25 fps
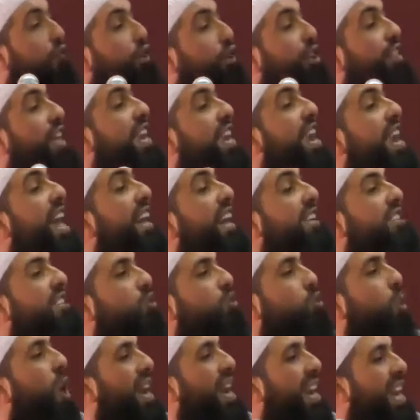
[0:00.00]
For the
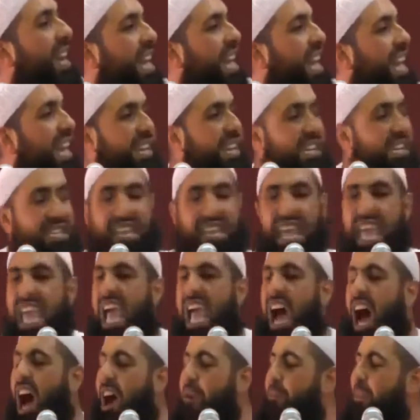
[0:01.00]
next 20 years,
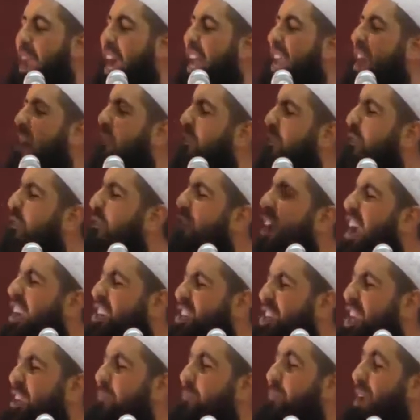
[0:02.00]
I'm gonna
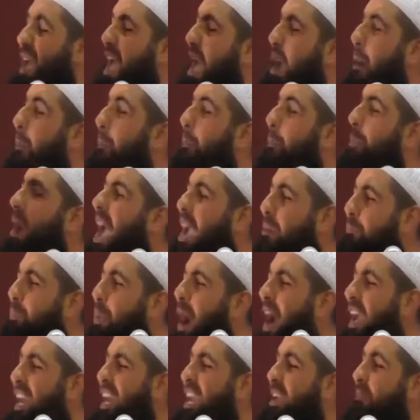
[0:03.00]
thrash him,
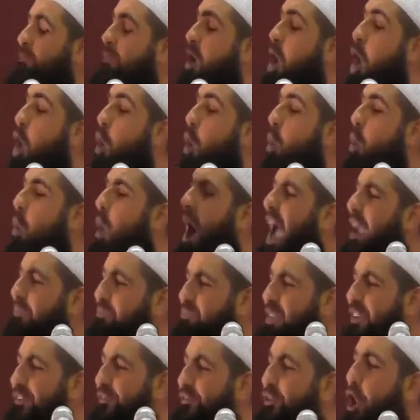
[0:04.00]
backbite him,
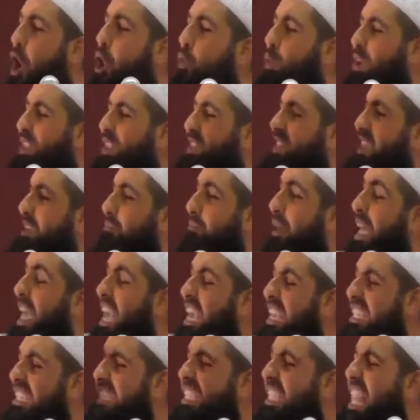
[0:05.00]
wipe the floor with him,
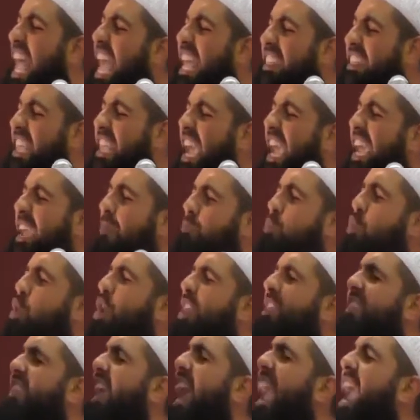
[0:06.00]
slander him
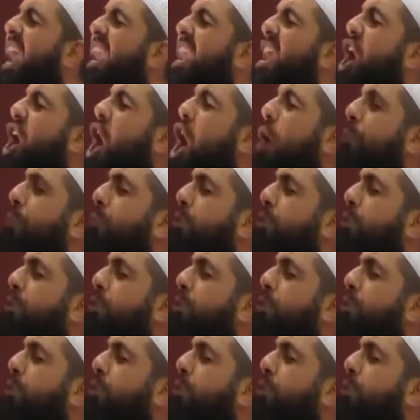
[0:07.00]
with any